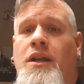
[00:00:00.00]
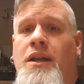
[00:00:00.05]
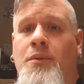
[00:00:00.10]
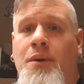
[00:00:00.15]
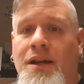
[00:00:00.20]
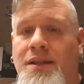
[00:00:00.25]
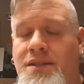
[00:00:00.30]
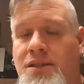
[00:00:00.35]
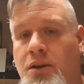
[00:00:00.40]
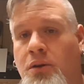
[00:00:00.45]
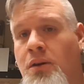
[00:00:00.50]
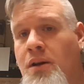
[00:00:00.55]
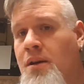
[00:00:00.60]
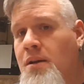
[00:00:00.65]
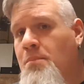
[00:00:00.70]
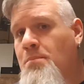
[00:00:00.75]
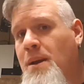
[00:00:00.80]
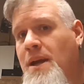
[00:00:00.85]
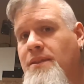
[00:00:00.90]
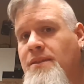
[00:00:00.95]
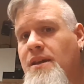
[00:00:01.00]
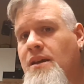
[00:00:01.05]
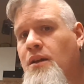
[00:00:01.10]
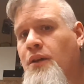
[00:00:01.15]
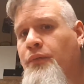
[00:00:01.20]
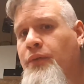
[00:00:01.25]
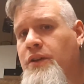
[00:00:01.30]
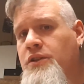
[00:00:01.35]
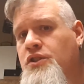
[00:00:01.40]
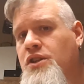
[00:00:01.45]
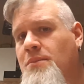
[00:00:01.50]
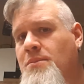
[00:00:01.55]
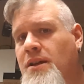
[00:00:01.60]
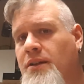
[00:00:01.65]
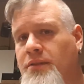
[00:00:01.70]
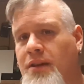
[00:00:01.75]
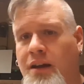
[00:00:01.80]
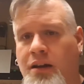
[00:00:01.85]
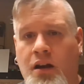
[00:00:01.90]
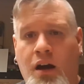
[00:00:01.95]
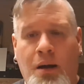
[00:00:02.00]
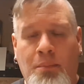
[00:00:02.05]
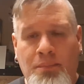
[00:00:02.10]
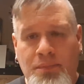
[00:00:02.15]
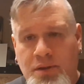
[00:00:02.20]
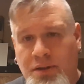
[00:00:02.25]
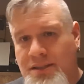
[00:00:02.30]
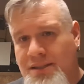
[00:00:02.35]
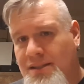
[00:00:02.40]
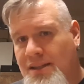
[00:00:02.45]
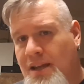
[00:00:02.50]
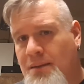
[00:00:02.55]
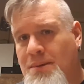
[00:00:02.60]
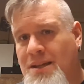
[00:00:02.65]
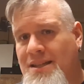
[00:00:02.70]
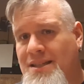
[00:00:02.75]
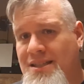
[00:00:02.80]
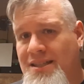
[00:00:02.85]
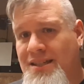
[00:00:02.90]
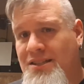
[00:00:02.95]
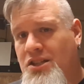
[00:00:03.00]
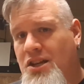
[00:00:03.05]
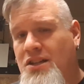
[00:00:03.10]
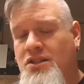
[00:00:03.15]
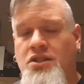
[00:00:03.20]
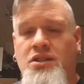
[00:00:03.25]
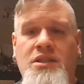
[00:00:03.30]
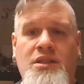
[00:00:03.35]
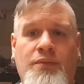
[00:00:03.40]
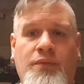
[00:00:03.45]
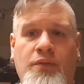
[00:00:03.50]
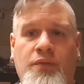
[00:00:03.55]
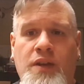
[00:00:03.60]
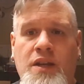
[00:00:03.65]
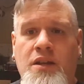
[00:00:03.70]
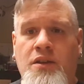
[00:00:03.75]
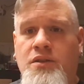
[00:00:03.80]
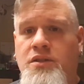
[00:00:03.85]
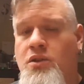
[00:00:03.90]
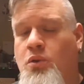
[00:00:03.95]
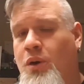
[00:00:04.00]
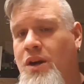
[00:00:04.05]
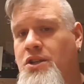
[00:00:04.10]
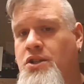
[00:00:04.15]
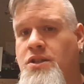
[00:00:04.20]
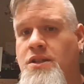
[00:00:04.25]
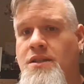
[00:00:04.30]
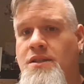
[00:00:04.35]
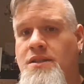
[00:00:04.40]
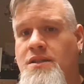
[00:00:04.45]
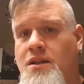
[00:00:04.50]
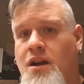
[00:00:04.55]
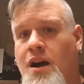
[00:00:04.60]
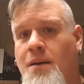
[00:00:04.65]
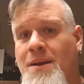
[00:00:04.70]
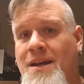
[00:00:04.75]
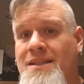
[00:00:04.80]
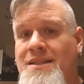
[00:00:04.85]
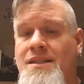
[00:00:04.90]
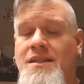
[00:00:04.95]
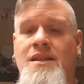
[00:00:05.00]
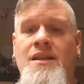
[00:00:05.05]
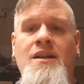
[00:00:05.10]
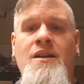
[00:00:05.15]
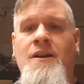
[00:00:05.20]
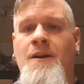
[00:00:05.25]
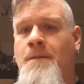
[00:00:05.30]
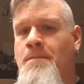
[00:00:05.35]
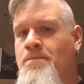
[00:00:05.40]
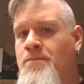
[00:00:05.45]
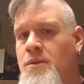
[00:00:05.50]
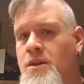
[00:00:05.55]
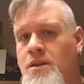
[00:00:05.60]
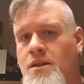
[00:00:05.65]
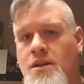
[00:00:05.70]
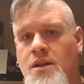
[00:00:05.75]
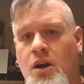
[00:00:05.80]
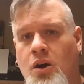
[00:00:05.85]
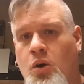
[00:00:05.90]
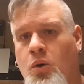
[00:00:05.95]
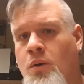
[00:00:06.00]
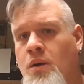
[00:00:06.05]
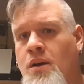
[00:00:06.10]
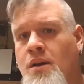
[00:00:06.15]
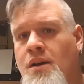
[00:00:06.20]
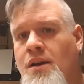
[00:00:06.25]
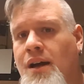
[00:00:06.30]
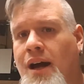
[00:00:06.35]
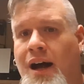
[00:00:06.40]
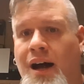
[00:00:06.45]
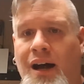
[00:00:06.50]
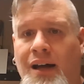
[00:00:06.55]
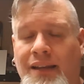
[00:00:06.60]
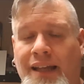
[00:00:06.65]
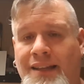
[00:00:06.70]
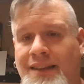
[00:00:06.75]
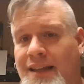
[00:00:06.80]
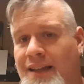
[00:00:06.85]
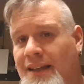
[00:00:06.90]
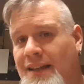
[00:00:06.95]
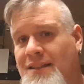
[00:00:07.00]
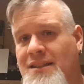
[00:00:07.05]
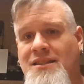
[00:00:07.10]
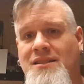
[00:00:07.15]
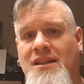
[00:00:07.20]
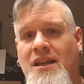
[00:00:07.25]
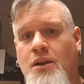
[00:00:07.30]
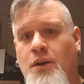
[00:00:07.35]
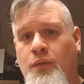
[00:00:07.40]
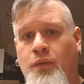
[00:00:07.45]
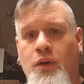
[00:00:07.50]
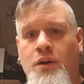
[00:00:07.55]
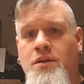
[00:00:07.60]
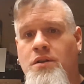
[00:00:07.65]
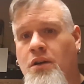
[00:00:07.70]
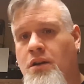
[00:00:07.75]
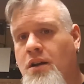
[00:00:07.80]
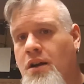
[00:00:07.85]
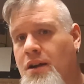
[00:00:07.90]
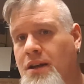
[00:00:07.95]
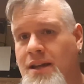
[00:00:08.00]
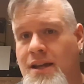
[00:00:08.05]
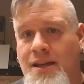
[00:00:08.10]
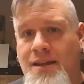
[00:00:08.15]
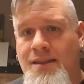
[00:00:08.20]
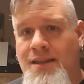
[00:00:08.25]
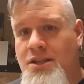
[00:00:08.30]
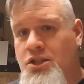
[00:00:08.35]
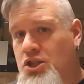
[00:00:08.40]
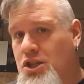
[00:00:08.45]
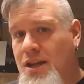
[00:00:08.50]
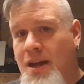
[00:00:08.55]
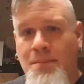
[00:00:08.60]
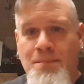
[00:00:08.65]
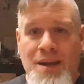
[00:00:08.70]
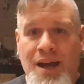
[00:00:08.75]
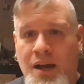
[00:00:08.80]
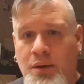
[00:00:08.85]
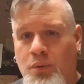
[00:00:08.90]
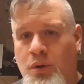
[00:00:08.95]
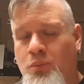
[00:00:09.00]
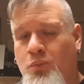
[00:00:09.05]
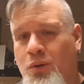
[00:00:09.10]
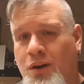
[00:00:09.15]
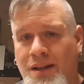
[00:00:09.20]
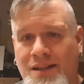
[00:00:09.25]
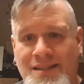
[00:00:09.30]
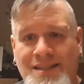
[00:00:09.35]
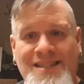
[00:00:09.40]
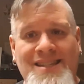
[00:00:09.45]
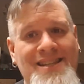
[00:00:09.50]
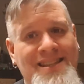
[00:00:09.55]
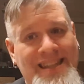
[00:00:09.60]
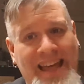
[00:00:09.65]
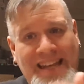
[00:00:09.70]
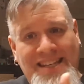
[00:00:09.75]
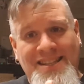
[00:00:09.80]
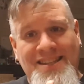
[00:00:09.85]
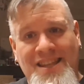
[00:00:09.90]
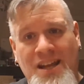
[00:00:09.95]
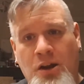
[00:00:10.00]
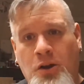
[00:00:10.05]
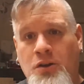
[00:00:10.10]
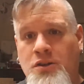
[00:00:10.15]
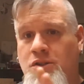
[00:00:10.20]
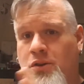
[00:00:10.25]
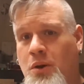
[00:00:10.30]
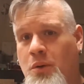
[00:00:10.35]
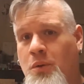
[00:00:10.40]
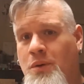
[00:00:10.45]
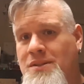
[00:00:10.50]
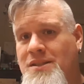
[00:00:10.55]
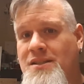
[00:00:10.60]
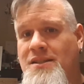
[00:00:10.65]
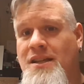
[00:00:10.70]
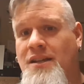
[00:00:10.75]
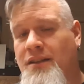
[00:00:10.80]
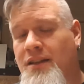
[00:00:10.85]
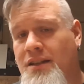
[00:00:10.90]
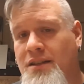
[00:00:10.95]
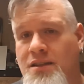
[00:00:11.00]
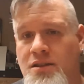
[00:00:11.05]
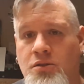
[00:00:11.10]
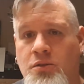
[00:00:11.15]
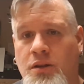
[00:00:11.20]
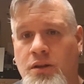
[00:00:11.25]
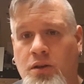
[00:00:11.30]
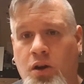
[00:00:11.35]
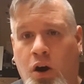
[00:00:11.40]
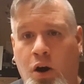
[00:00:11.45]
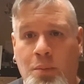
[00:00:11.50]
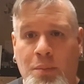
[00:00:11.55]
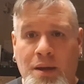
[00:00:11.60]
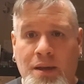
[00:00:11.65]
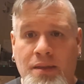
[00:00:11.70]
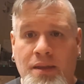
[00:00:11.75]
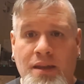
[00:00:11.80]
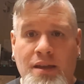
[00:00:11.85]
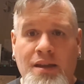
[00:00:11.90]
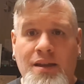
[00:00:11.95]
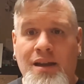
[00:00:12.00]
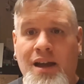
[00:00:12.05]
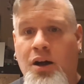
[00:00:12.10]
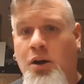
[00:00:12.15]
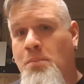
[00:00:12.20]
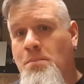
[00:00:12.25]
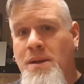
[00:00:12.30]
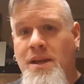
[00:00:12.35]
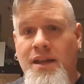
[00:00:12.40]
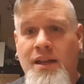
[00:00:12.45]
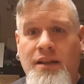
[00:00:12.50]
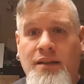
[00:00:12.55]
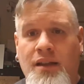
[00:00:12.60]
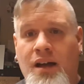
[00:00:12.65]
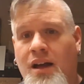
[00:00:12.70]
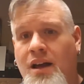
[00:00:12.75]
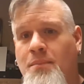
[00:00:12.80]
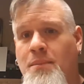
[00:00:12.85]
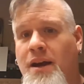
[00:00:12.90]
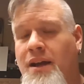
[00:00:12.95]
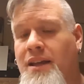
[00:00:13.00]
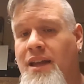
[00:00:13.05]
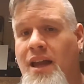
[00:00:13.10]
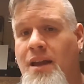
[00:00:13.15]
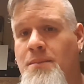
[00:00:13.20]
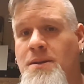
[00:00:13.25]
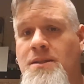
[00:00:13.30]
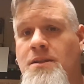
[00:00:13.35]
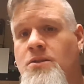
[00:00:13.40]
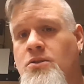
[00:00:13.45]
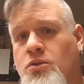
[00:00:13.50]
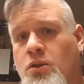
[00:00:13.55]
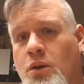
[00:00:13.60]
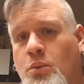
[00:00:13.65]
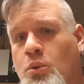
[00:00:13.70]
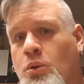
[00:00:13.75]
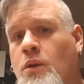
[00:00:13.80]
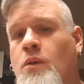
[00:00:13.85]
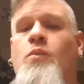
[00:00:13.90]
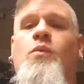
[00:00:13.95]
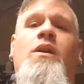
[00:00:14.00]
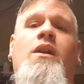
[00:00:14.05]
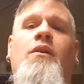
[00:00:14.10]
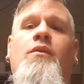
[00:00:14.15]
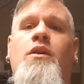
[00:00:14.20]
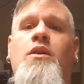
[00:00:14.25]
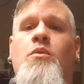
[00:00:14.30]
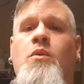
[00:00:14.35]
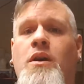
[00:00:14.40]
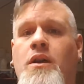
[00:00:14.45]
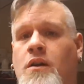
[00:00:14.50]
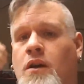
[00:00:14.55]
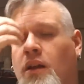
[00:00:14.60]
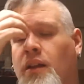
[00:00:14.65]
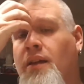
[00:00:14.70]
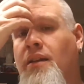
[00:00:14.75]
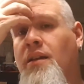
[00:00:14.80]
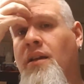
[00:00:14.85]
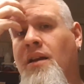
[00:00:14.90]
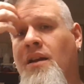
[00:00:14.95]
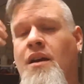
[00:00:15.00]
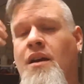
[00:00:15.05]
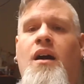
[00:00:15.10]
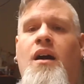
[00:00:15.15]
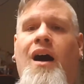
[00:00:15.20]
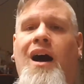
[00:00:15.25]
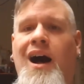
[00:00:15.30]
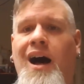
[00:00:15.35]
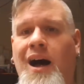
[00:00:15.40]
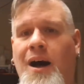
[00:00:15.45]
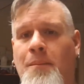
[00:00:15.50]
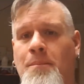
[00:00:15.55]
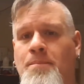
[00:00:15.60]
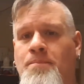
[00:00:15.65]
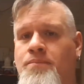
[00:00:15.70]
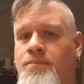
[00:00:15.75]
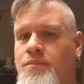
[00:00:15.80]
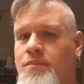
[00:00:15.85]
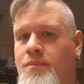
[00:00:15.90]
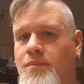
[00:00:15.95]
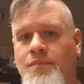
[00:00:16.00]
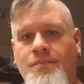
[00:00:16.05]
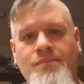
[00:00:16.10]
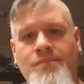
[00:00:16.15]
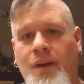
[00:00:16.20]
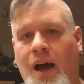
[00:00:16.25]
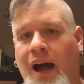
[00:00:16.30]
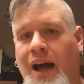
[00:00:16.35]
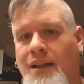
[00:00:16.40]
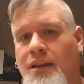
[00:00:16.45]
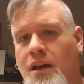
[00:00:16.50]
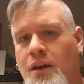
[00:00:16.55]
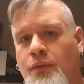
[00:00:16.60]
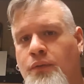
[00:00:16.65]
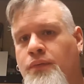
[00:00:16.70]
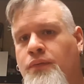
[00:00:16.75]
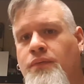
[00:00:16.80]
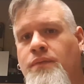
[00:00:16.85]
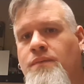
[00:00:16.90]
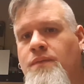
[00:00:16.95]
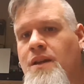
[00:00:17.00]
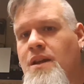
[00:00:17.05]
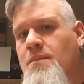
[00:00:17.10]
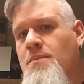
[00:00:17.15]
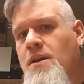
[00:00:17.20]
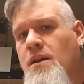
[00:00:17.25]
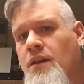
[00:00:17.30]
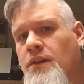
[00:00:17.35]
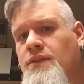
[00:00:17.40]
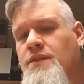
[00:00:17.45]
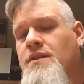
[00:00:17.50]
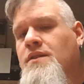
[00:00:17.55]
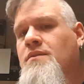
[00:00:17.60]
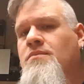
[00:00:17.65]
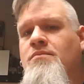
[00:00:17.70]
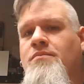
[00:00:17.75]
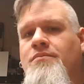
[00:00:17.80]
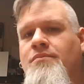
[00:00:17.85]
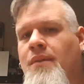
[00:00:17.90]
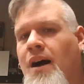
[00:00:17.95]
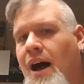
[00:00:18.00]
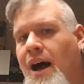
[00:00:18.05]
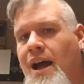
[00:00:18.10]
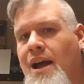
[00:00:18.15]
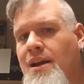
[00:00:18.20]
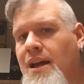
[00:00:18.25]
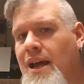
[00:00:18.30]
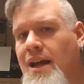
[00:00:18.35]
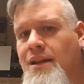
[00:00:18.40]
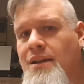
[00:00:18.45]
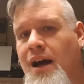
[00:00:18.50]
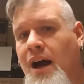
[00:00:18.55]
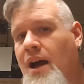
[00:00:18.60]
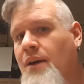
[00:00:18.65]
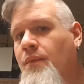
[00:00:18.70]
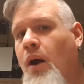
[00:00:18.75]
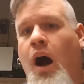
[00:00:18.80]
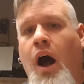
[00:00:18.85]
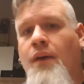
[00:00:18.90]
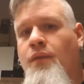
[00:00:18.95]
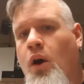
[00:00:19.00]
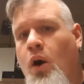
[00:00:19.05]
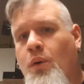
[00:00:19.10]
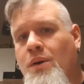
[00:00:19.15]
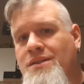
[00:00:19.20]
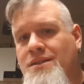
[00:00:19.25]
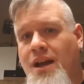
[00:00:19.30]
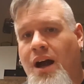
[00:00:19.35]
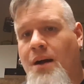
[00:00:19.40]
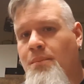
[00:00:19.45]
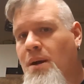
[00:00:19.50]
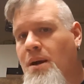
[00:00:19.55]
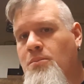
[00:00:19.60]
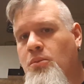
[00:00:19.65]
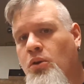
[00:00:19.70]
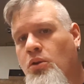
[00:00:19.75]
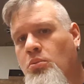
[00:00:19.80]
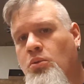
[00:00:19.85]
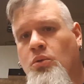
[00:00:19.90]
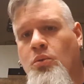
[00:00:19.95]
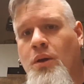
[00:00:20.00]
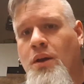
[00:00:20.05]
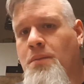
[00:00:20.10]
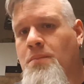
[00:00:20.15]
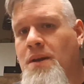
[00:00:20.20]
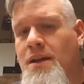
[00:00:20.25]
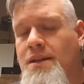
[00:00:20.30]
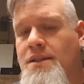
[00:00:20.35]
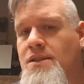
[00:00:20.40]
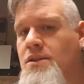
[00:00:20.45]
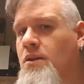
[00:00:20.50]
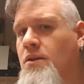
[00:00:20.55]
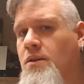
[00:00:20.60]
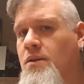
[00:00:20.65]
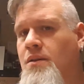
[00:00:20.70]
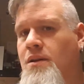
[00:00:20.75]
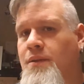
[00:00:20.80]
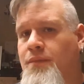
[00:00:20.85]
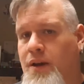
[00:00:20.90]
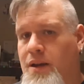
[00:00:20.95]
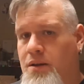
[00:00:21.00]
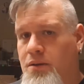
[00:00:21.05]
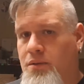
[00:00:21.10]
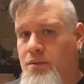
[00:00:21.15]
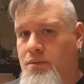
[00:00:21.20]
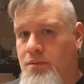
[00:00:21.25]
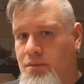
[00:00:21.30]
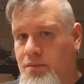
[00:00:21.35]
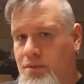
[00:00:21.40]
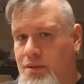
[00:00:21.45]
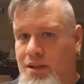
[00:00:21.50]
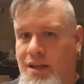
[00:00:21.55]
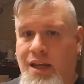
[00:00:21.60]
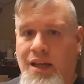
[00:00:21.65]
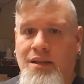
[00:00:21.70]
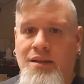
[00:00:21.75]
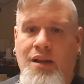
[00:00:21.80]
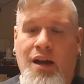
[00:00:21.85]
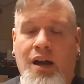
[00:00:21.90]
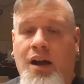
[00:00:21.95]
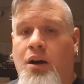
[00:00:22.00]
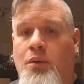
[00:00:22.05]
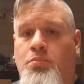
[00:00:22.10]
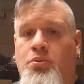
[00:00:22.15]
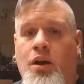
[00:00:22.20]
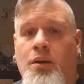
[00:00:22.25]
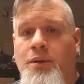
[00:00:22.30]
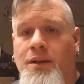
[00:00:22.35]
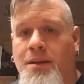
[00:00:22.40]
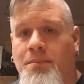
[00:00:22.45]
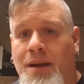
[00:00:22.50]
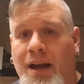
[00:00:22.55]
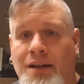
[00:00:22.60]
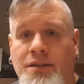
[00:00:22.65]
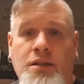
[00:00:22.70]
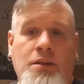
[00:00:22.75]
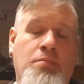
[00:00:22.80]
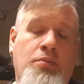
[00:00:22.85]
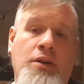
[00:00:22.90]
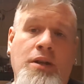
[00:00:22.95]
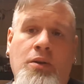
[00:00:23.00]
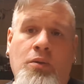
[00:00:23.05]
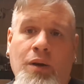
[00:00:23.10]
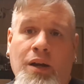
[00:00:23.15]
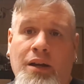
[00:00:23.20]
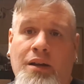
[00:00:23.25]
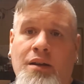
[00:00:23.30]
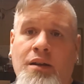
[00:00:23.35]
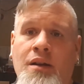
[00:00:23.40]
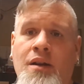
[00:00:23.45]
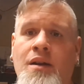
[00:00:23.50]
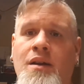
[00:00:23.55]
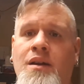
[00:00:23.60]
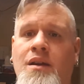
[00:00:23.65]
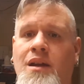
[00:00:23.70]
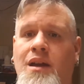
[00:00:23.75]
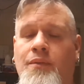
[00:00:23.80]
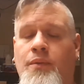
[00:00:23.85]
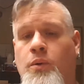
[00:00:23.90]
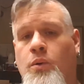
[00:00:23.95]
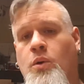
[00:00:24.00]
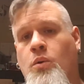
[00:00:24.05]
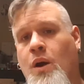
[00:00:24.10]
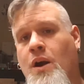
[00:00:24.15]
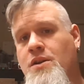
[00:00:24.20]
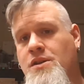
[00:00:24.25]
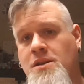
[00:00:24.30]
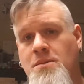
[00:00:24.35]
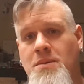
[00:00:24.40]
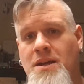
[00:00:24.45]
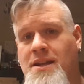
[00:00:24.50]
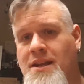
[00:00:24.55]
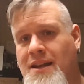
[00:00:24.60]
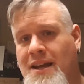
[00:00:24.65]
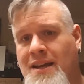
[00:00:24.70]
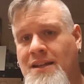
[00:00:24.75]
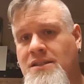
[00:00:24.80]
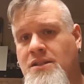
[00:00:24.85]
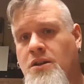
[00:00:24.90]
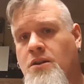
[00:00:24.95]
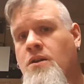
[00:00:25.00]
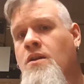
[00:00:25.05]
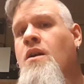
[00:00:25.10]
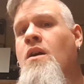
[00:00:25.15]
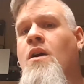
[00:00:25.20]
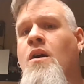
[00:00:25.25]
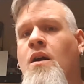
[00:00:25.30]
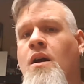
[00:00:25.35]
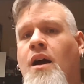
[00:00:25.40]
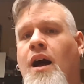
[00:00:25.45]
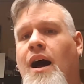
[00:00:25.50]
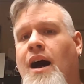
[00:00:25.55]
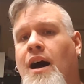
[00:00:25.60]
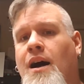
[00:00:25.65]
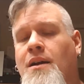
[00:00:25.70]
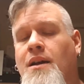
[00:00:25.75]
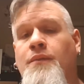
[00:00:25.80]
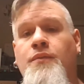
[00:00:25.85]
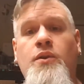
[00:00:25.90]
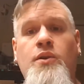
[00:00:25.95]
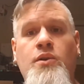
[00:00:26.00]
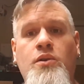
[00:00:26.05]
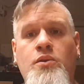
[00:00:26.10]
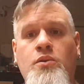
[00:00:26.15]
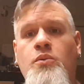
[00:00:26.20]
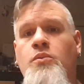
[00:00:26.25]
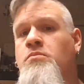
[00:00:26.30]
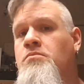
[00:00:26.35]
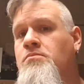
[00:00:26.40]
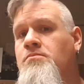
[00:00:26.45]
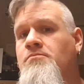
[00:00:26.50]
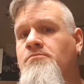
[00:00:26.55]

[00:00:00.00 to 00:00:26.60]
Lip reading: anyway, so baittheelf@gmail.com. You can send me suggestions for videos, questions, comments, like they like to say over at Nerdarchy, the GM 911s, that's there, so I won't steal it. You can call me the Help Me Eli, my game is in trouble, whatever you want to call it. I love emails. I've always got my mobile with me, so if I don't I'll probably get back to you pretty quick if it requires an immediate answer. If you